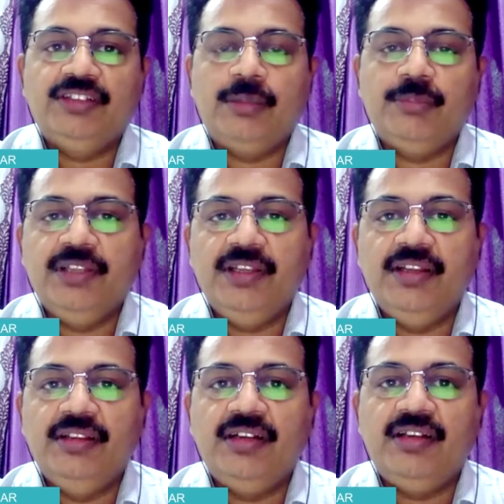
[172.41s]
something
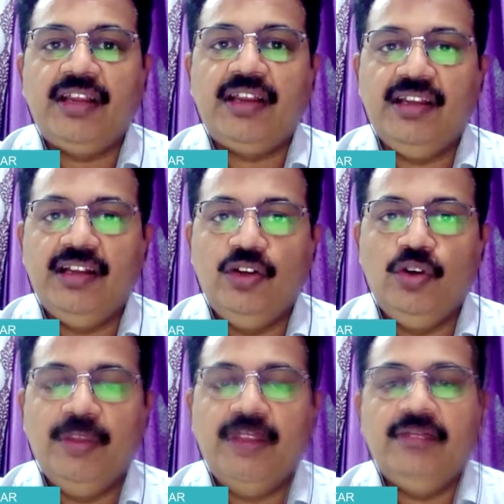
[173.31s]
in the technical
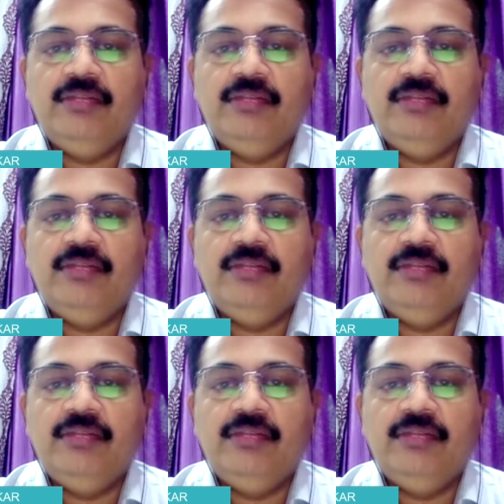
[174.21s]
domain,